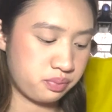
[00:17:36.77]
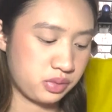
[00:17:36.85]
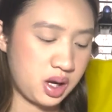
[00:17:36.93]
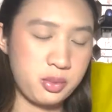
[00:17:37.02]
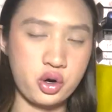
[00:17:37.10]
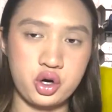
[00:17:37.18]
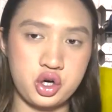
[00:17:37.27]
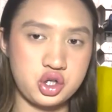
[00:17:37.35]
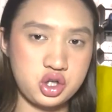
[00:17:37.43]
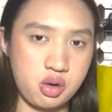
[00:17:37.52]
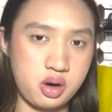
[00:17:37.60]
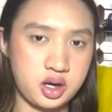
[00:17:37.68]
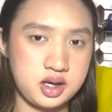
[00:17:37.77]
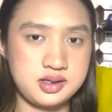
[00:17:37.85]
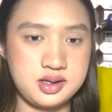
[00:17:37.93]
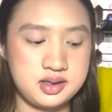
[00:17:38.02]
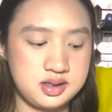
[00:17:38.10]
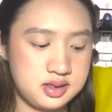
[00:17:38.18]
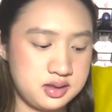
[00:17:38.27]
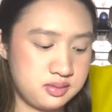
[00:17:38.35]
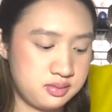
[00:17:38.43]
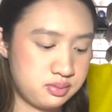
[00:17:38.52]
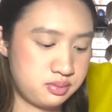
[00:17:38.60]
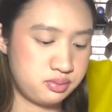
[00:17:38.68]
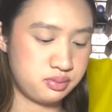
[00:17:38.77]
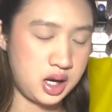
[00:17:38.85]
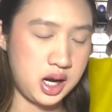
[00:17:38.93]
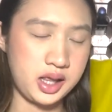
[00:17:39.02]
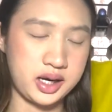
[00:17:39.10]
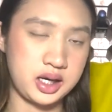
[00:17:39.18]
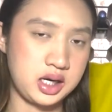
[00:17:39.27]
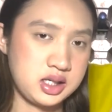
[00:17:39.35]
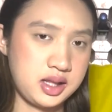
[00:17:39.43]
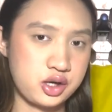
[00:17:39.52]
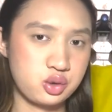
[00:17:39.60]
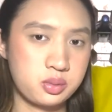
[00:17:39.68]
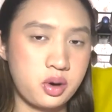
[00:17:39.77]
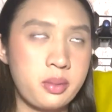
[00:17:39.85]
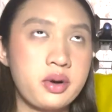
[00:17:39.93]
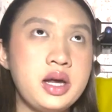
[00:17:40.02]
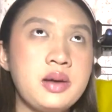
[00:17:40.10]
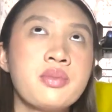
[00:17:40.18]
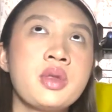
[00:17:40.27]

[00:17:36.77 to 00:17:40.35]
I'm not going to show it because it's like intellectual property